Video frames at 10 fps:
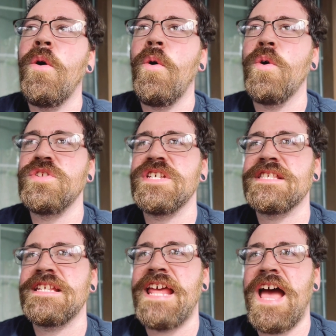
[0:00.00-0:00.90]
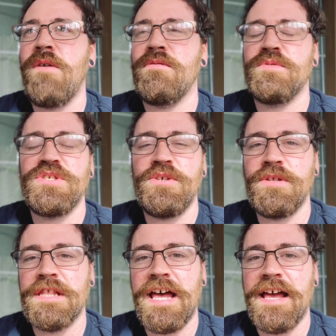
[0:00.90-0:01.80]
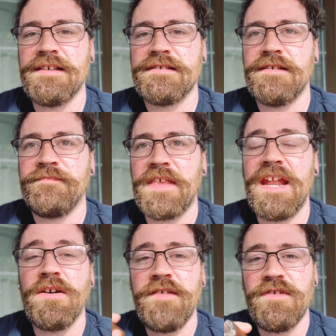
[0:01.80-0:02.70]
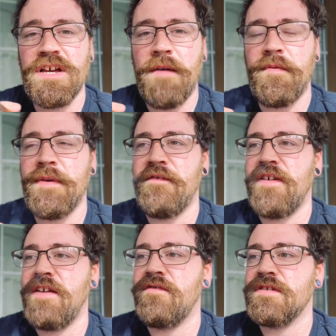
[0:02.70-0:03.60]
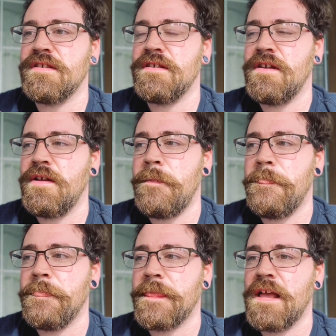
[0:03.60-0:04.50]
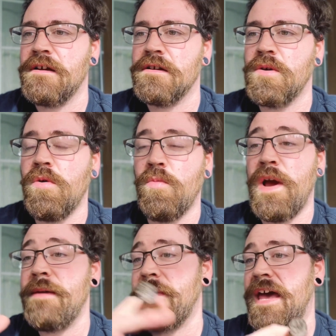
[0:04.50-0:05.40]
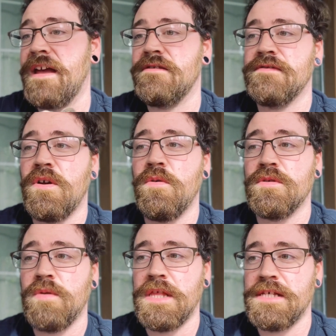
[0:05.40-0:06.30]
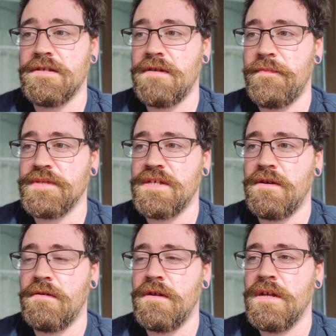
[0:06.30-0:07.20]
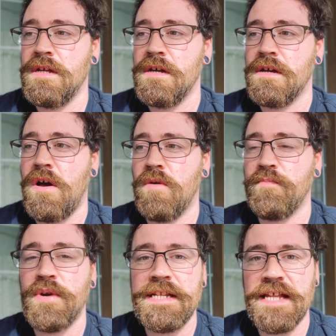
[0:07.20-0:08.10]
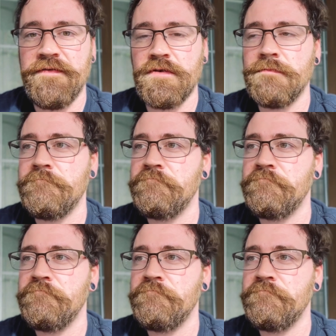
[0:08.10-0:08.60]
or just in how it was utilized. And I'll give you a couple of my favorites. Going way back, there's an old Twilight Zone episode called Print Devil.